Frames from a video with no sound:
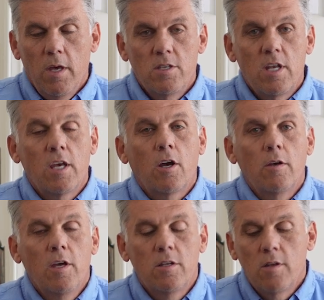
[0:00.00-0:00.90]
said
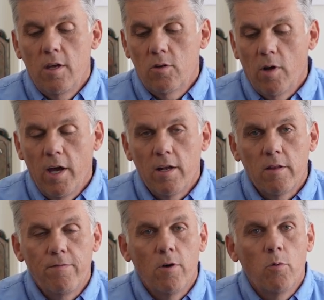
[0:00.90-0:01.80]
he cried on
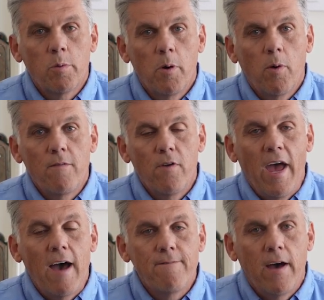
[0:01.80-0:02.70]
the phone with my wife for a
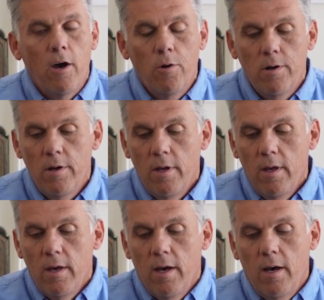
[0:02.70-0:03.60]
half hour.
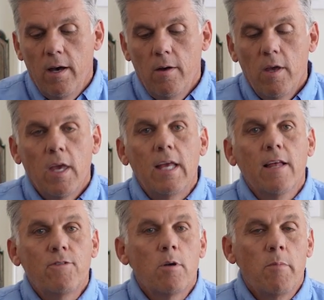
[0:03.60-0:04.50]
He
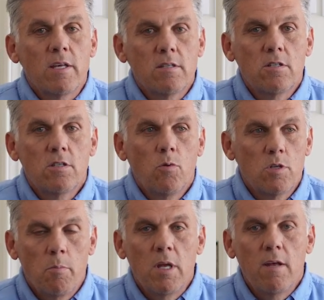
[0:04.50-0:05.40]
left her a message. It
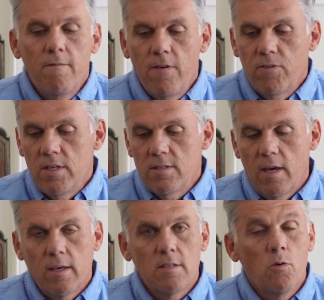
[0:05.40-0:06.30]
was a minute and 15
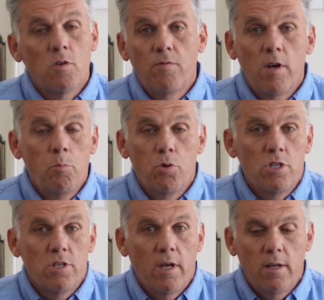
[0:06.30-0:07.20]
seconds. It was very
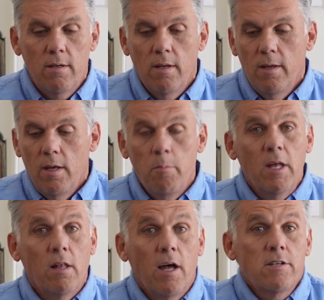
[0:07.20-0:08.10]
appreciated. It
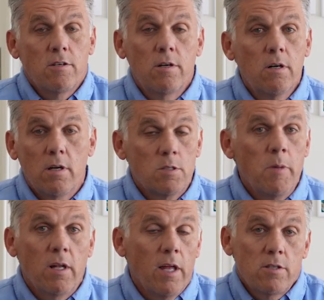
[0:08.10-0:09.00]
meant a lot to her. It's
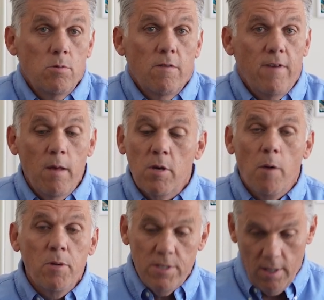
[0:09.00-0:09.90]
meant a lot to our family
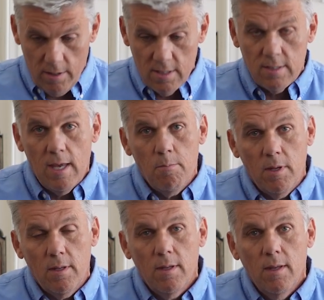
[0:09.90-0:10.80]
up until this
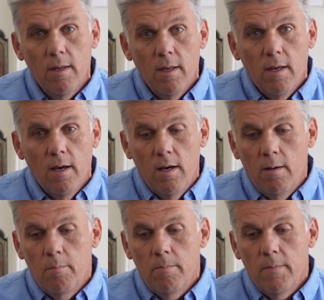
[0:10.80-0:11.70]
statement.
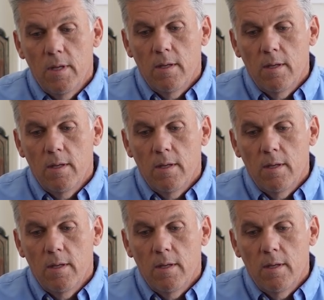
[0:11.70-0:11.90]
And